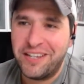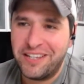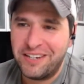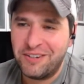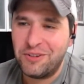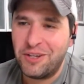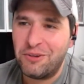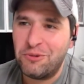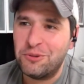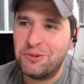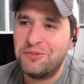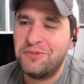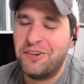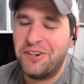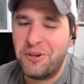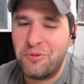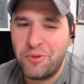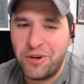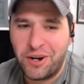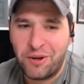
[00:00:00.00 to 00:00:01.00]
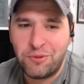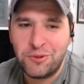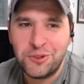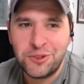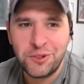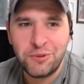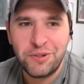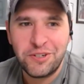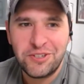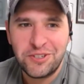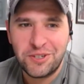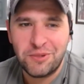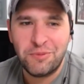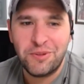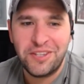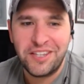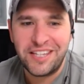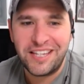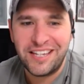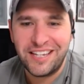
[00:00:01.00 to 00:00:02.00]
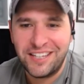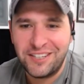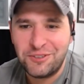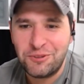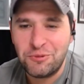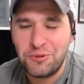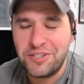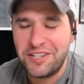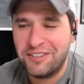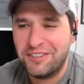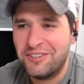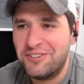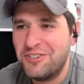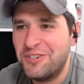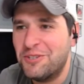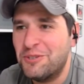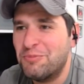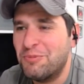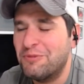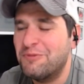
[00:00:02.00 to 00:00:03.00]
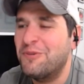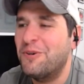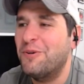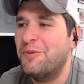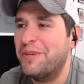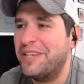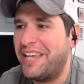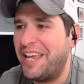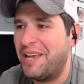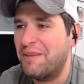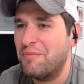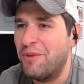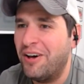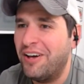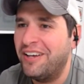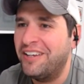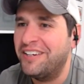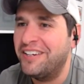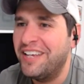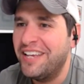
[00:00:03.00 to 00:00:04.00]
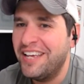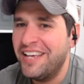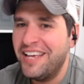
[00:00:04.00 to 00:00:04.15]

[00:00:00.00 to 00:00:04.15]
And it, it was funny when I was doing some of the uh, due diligence before we came on